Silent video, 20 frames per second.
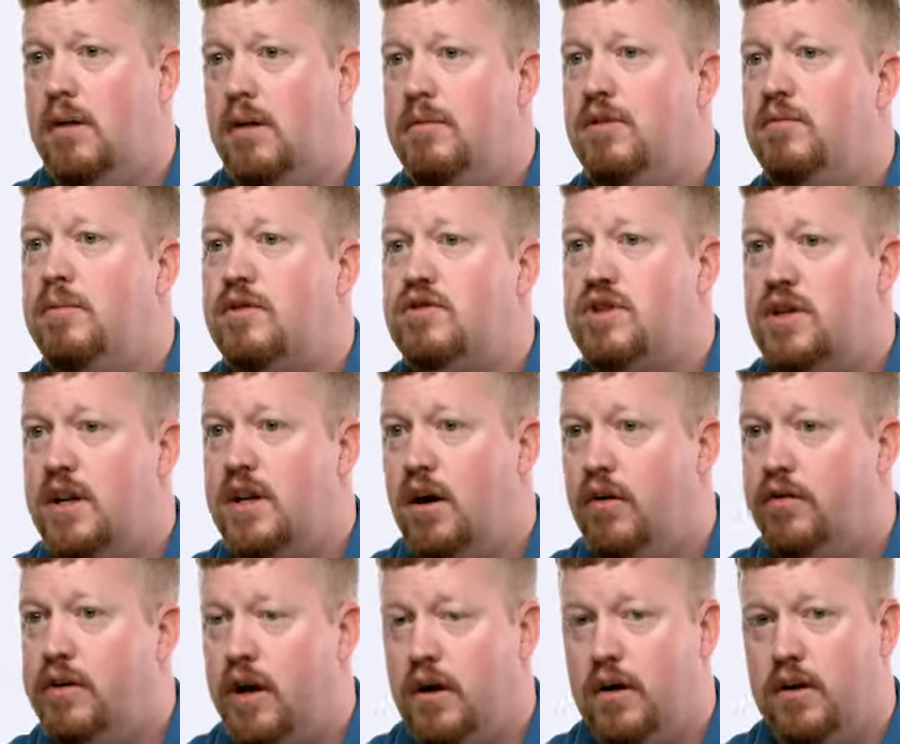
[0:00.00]
especially in
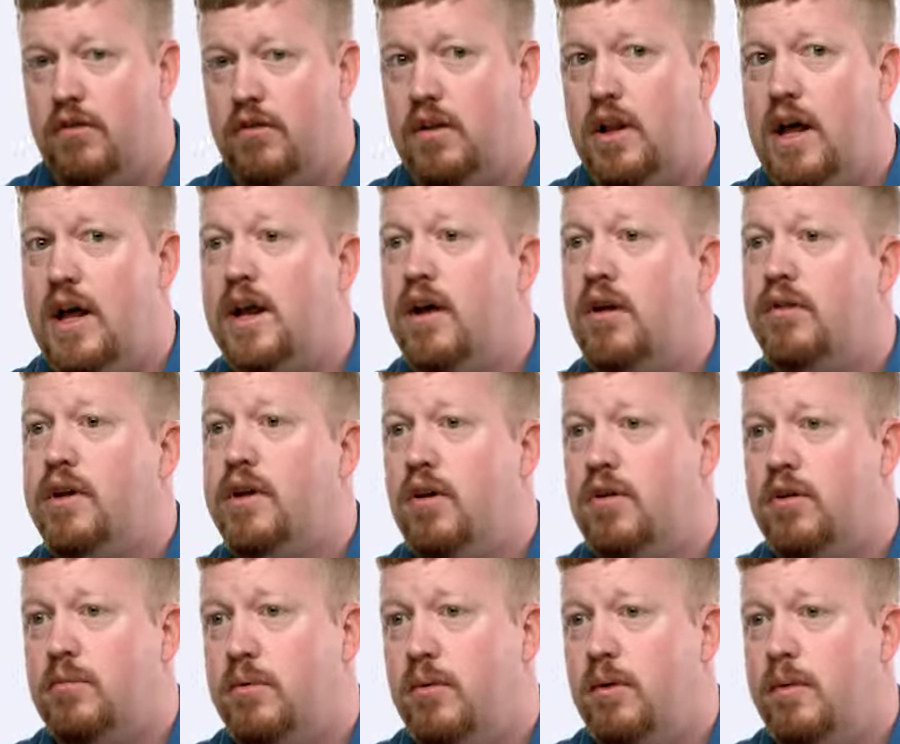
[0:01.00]
healthcare, because a lot of
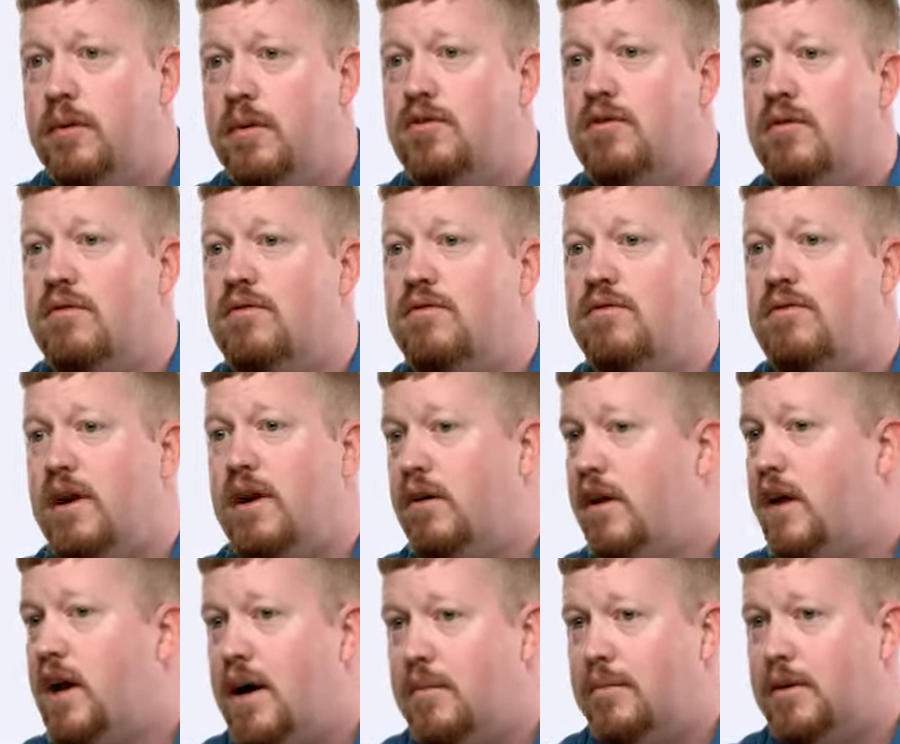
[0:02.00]
healthcare deployments are
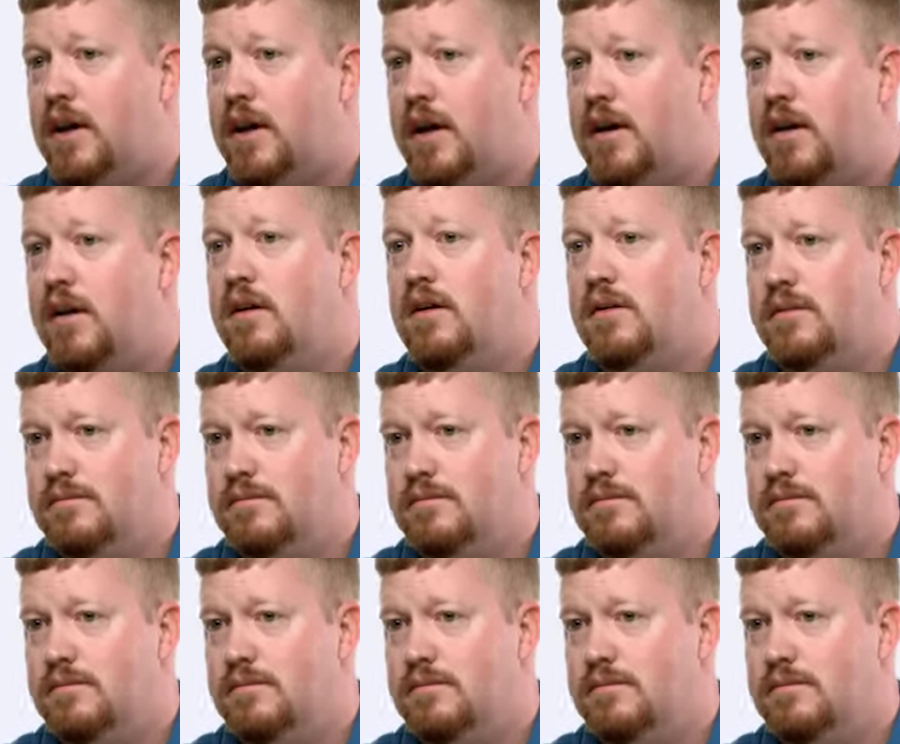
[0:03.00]
very complicated.